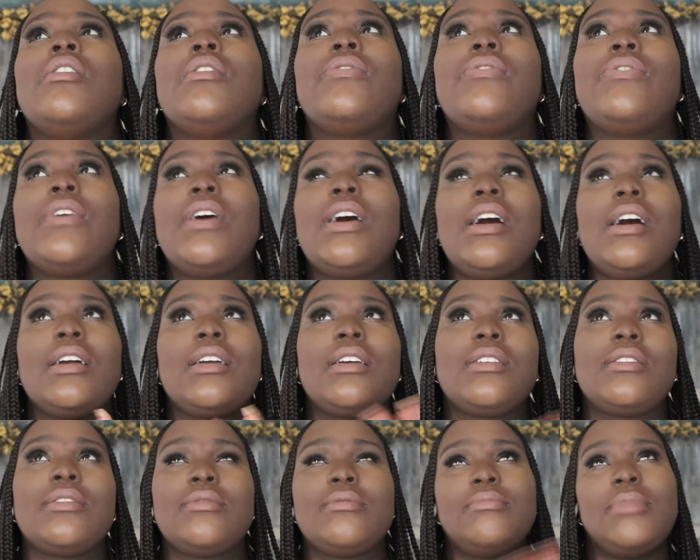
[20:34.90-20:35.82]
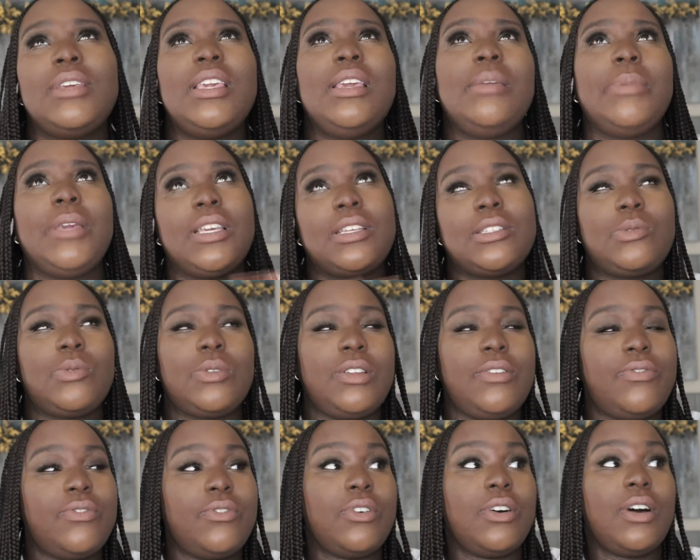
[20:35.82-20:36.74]
Fuck me being
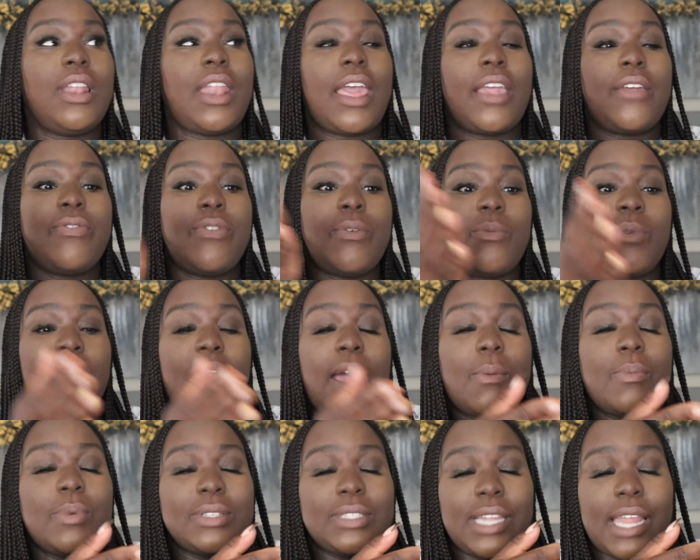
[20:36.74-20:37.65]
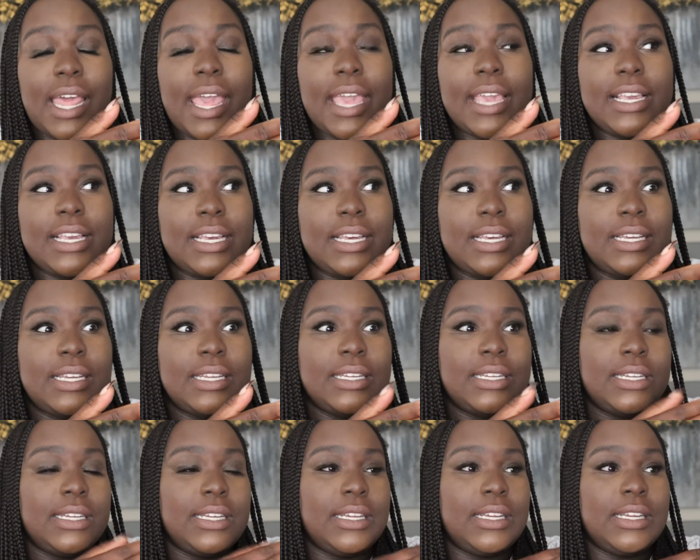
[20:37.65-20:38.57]
24. Like, from when I was, like,
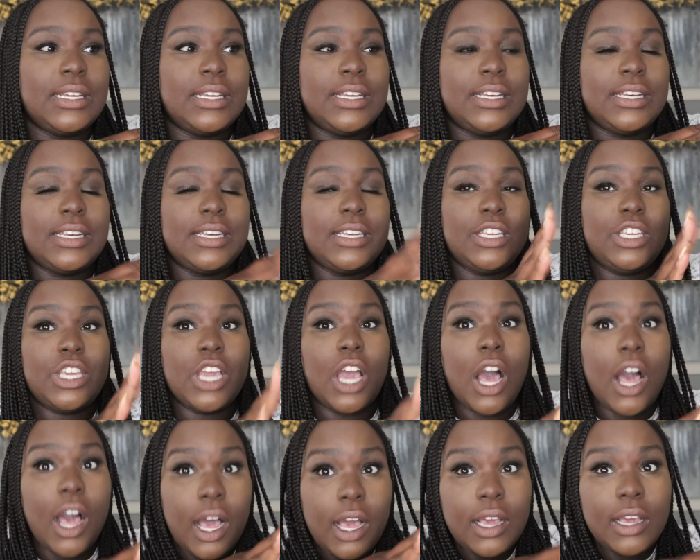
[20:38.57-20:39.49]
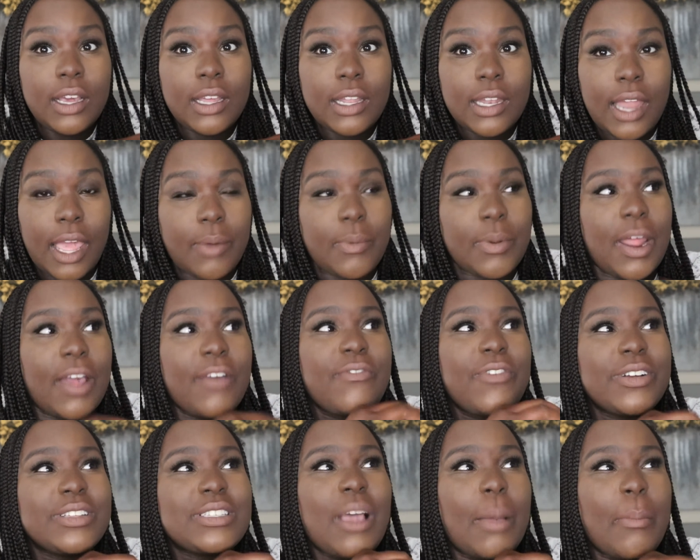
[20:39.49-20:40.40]
young, like, when I
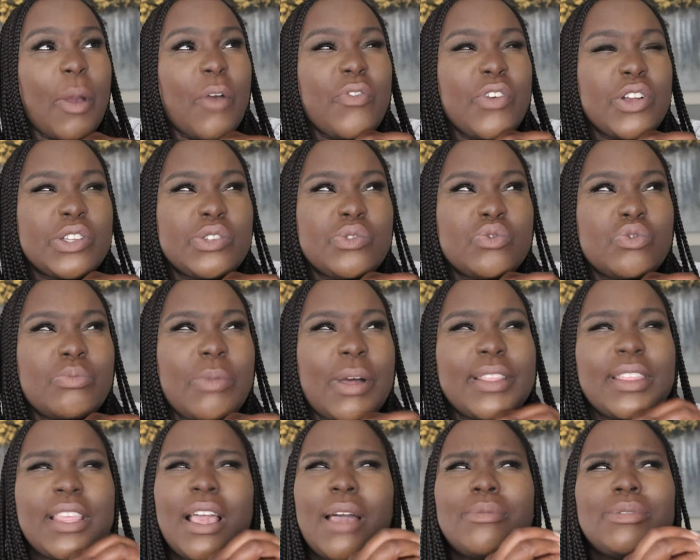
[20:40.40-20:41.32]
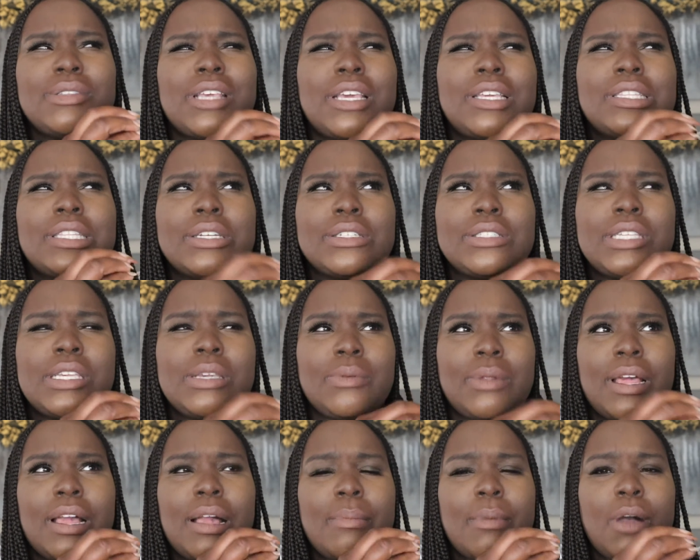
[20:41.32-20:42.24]
first got my first room, I think I was, like,
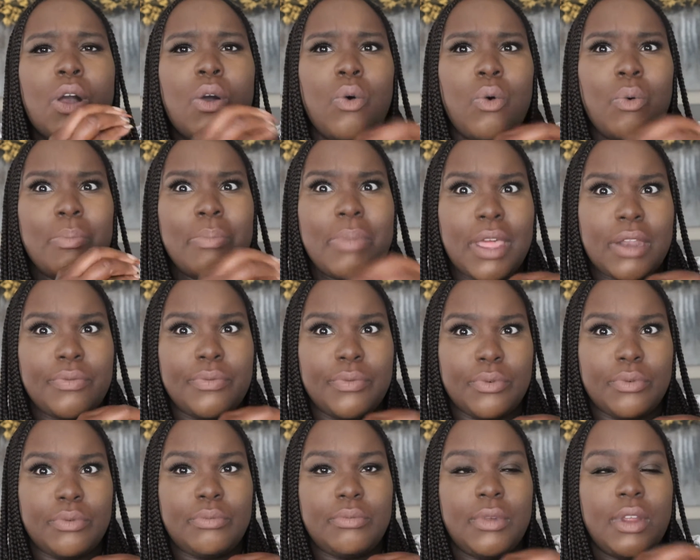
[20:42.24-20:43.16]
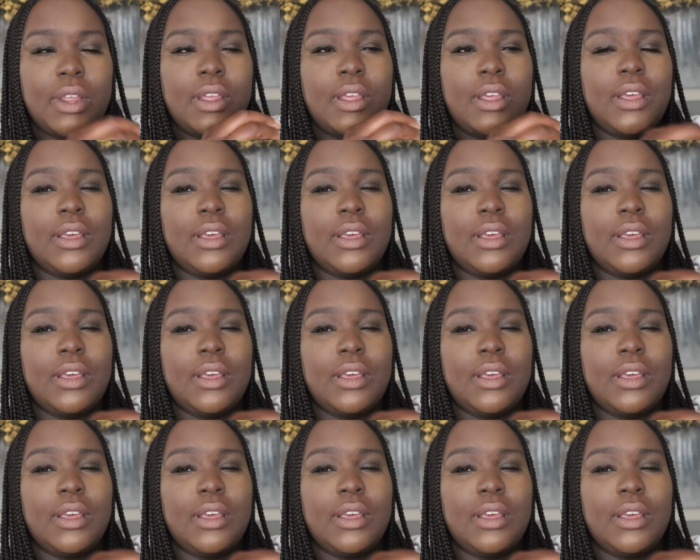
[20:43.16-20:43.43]
13 when I got my own bedroom.